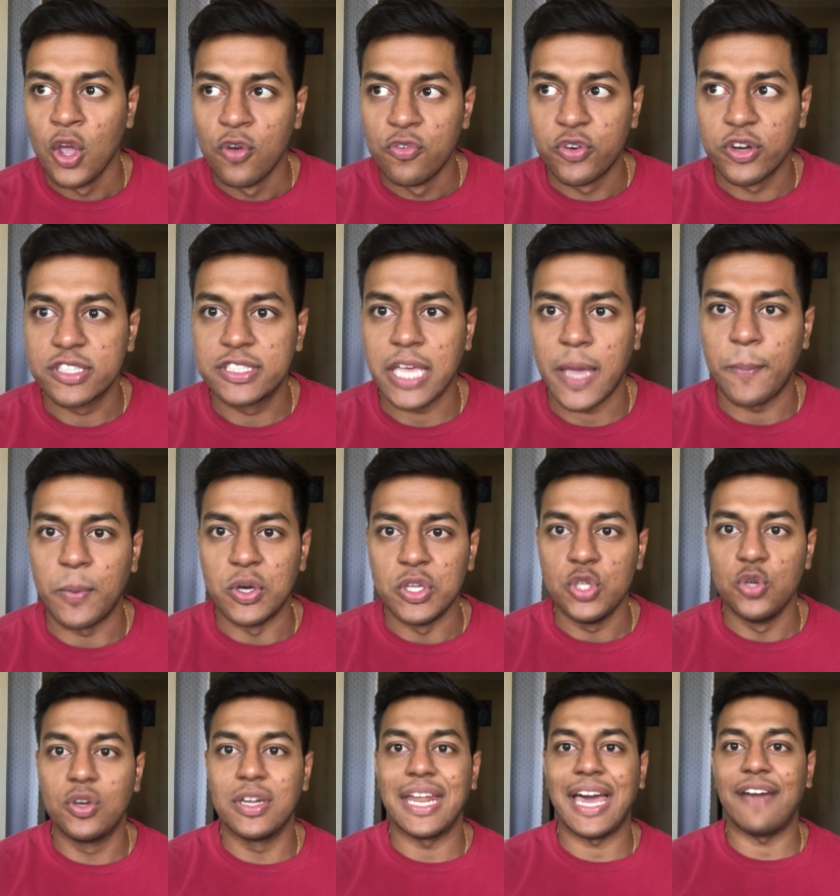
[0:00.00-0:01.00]
For example,
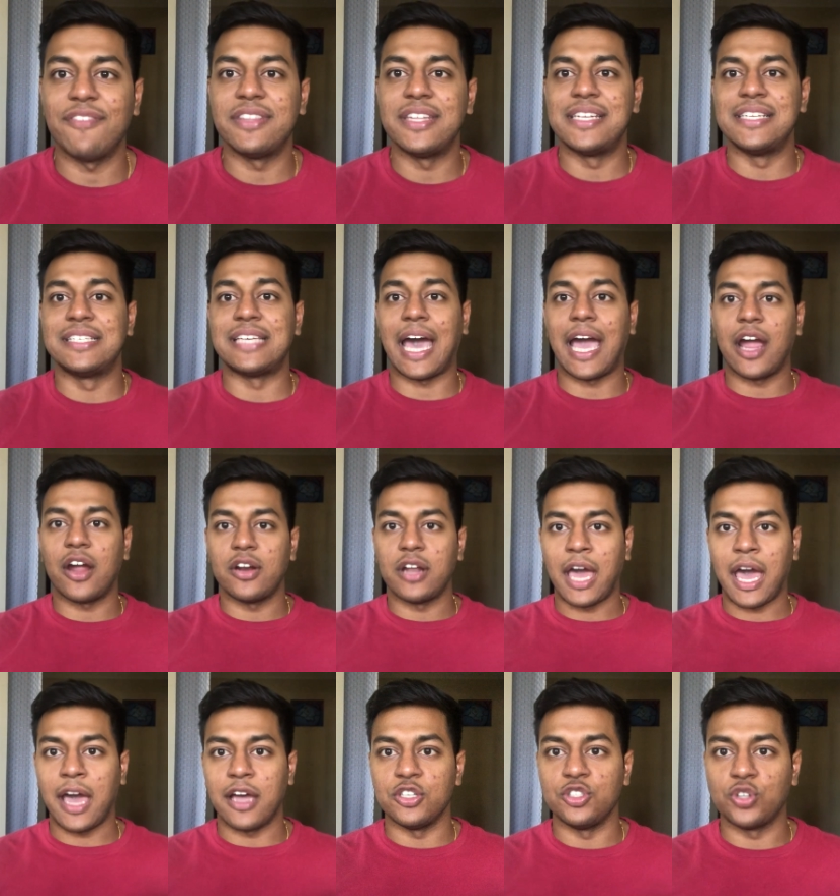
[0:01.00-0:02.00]
you can have the desire
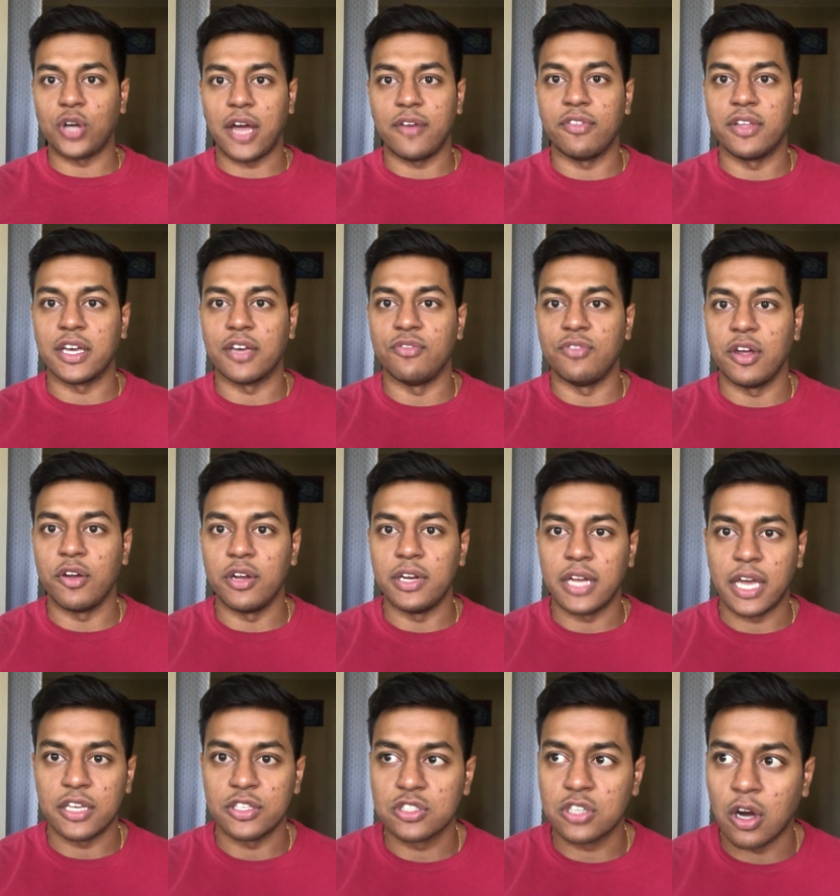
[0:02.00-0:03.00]
to drive like a very
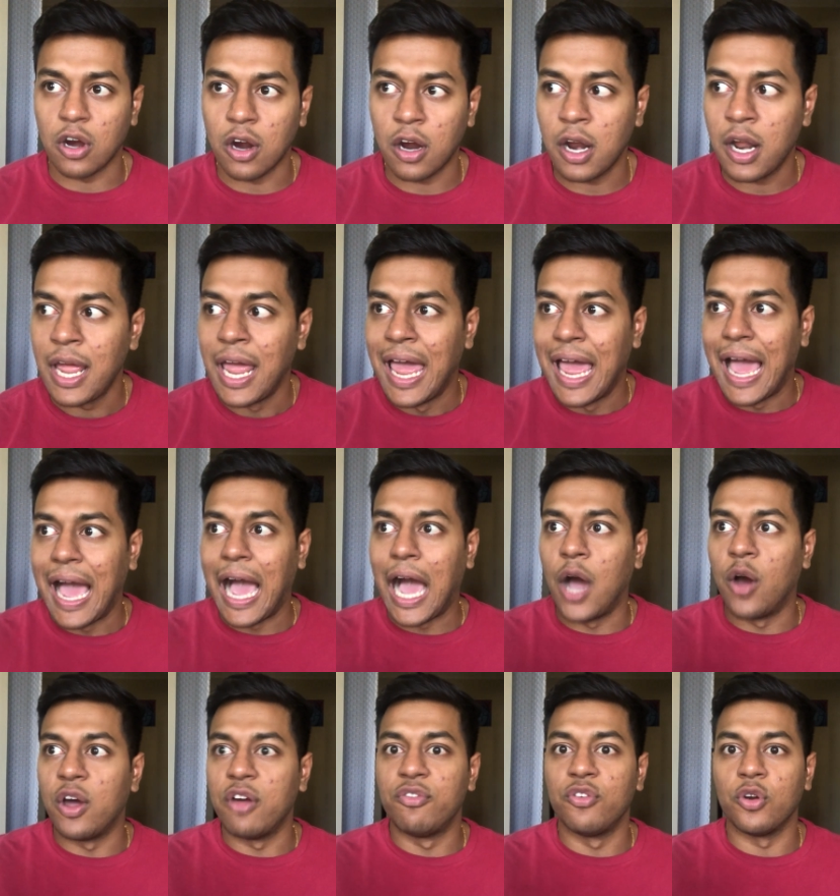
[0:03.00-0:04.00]
nice car.
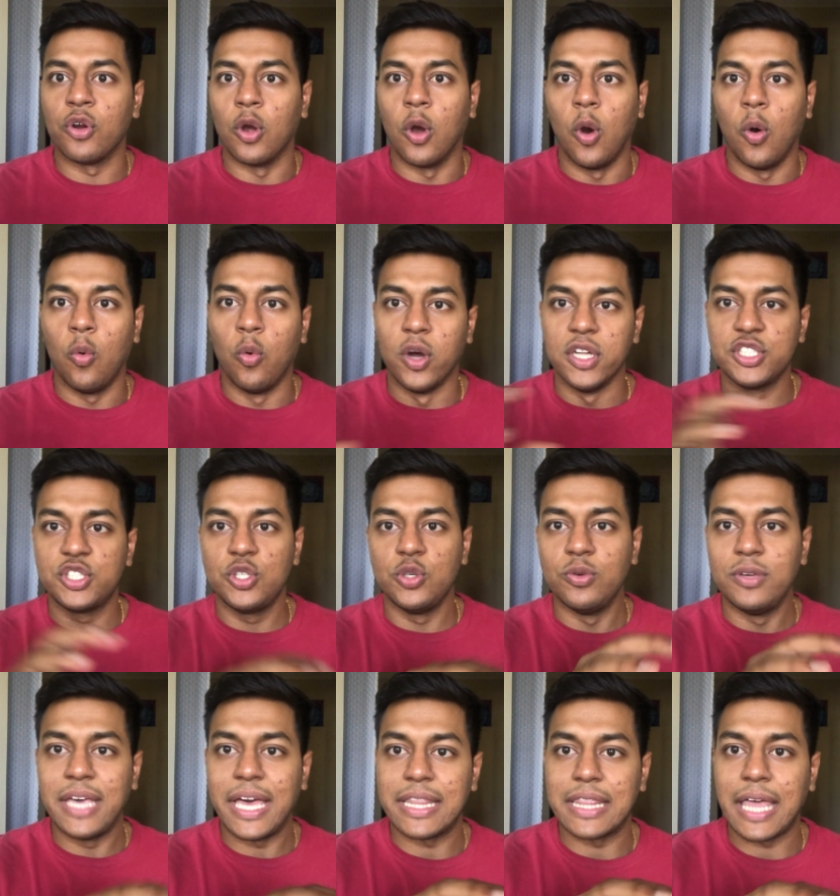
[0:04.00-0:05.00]
However, once
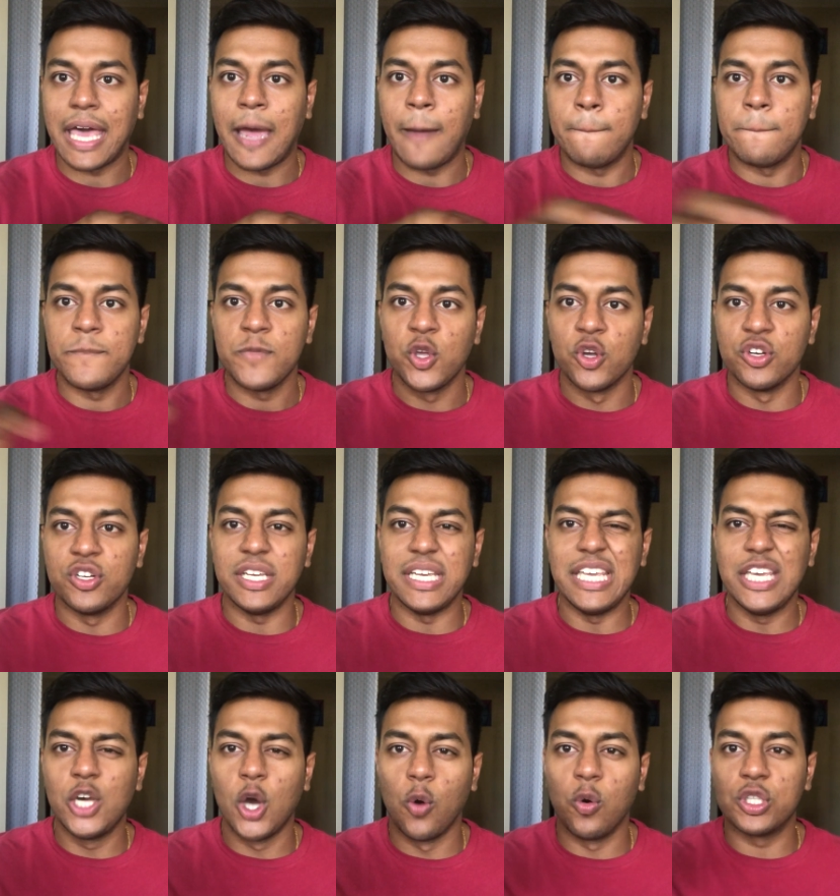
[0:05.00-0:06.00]
you get that, your
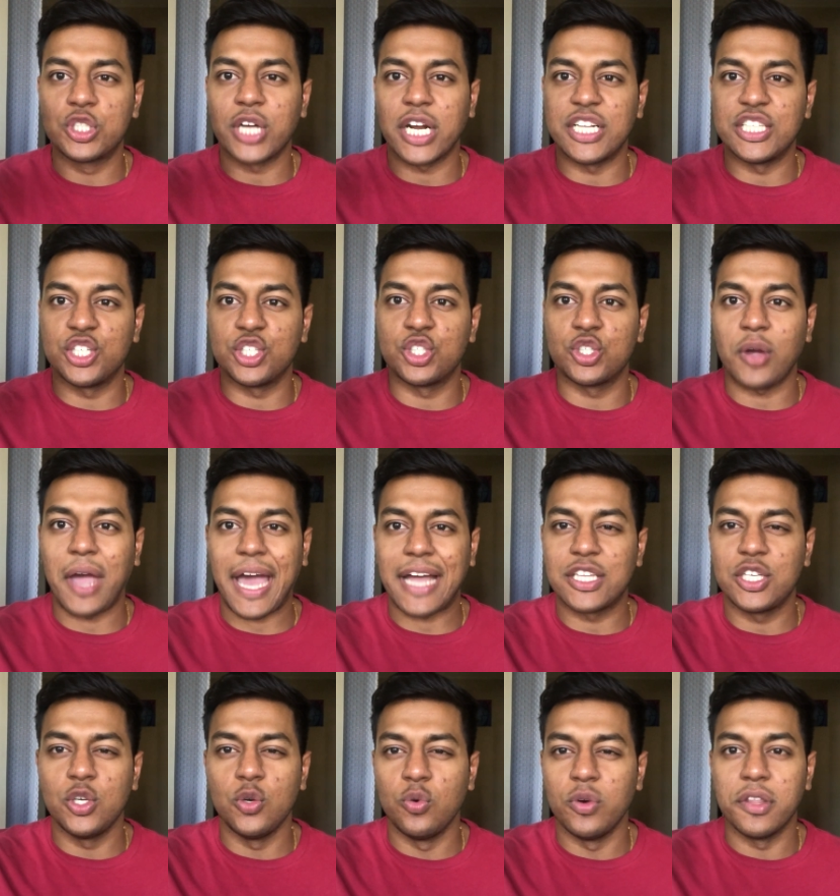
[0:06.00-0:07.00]
ego will try to
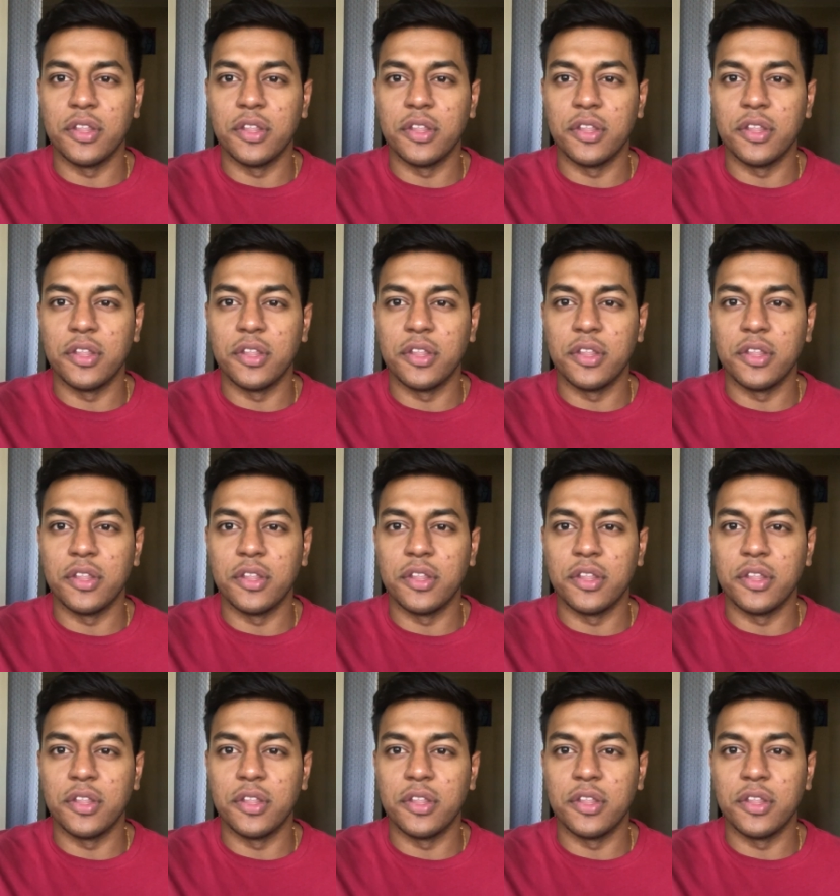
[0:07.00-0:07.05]
distract you